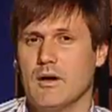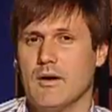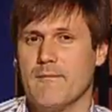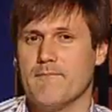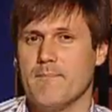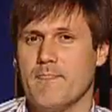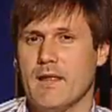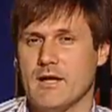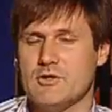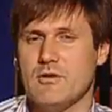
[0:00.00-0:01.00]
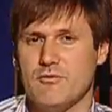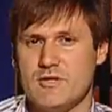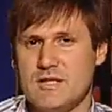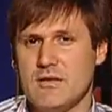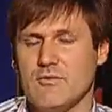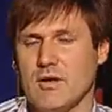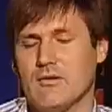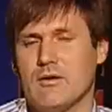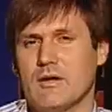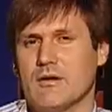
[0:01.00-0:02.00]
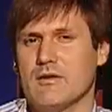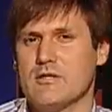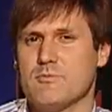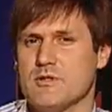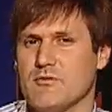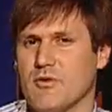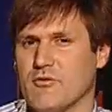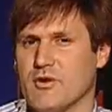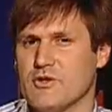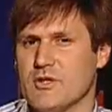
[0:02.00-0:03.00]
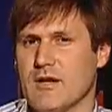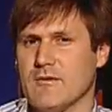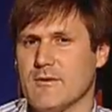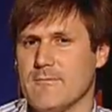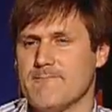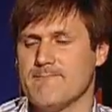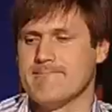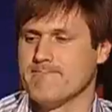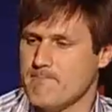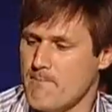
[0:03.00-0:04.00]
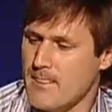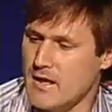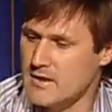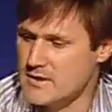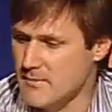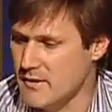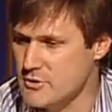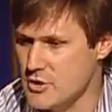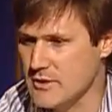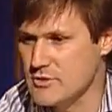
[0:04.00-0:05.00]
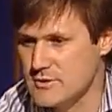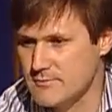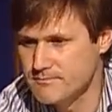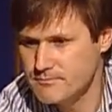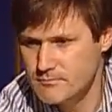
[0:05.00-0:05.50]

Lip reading: actually facilitate this specific functionality. Some other changes.